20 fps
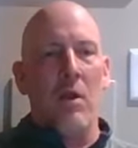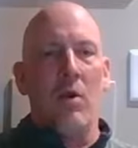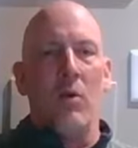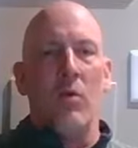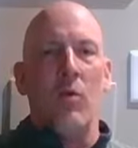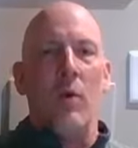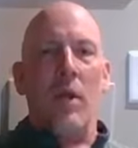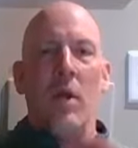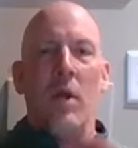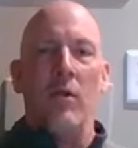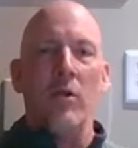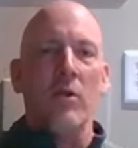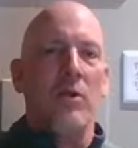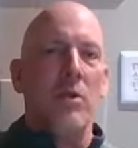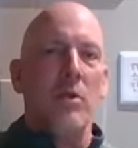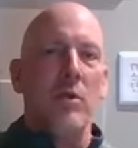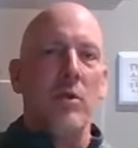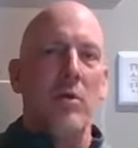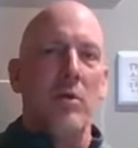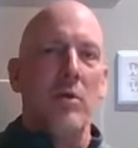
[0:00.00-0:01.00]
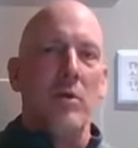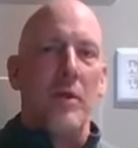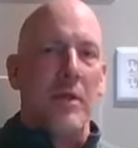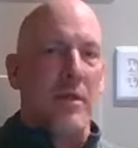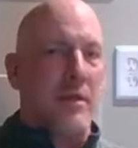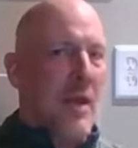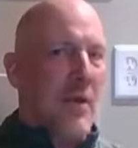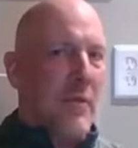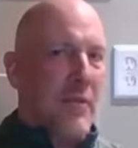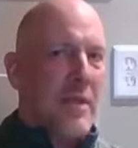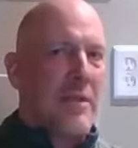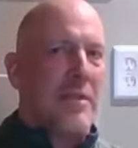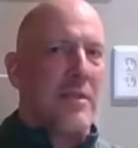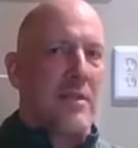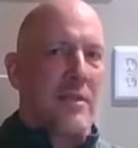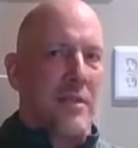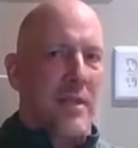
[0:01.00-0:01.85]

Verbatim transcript: we don't do that now this